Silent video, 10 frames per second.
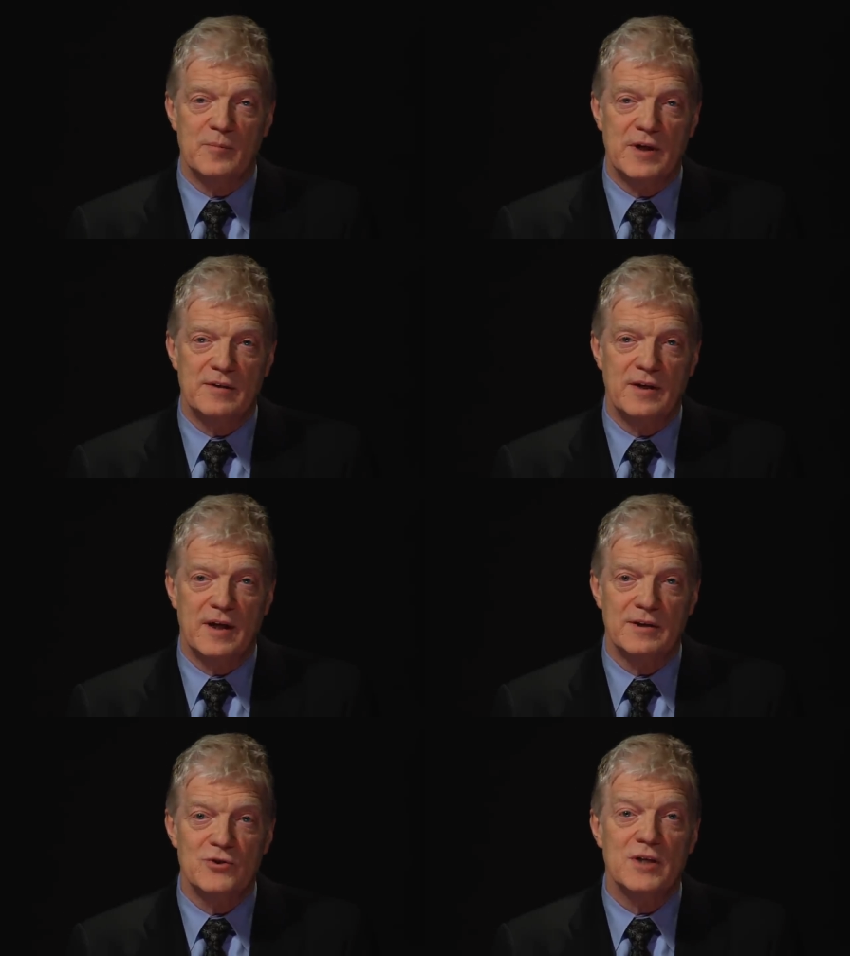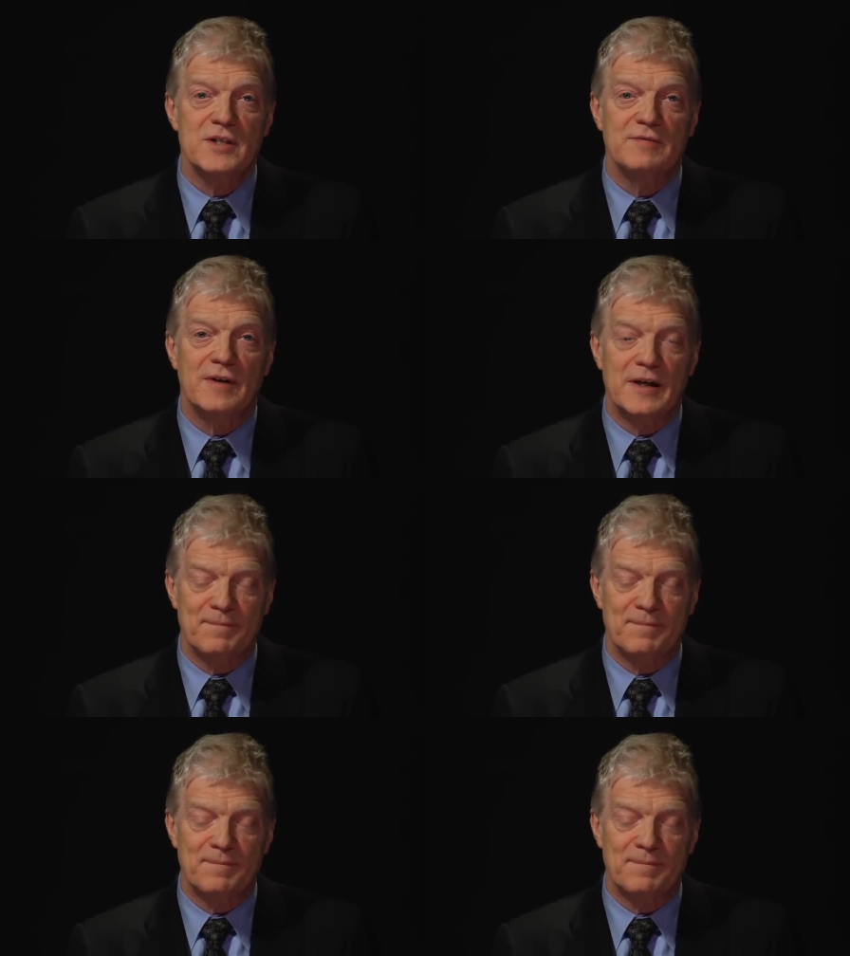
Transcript: but I think I can justify